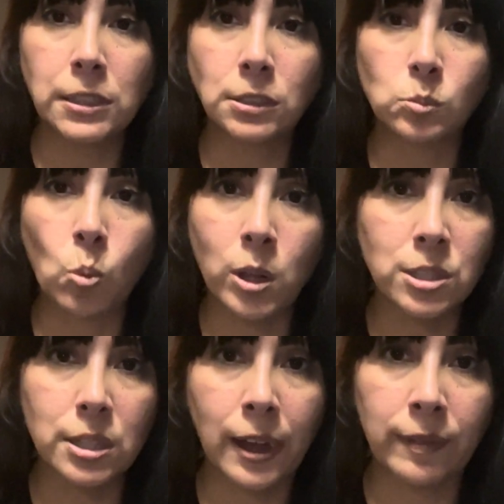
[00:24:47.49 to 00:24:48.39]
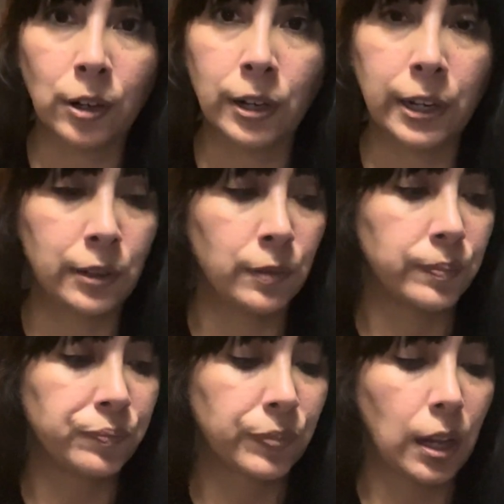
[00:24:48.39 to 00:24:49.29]
once ever in
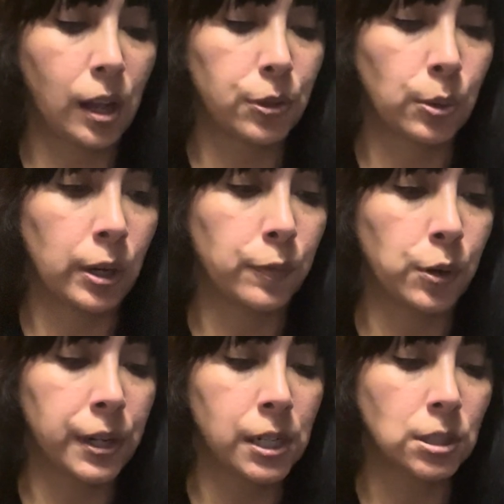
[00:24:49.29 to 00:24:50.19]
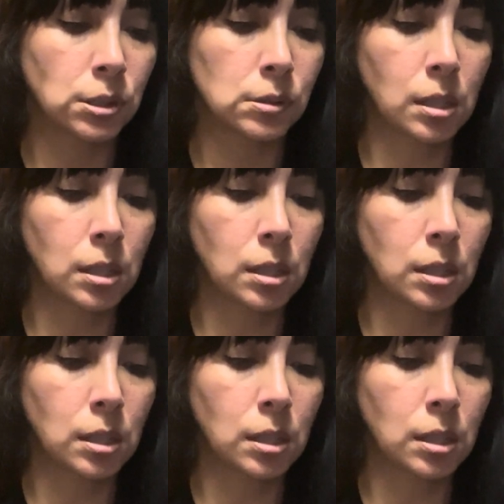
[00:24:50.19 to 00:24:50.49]
3 or 4 years.